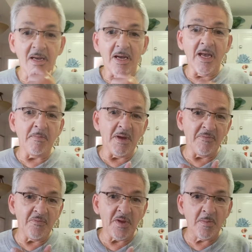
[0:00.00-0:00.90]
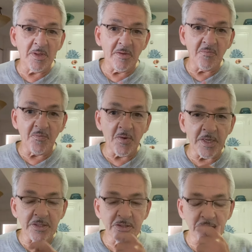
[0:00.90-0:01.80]
Hi, my family and
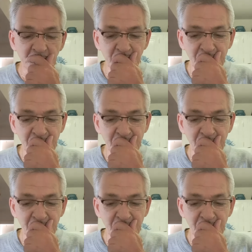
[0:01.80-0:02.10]
friends.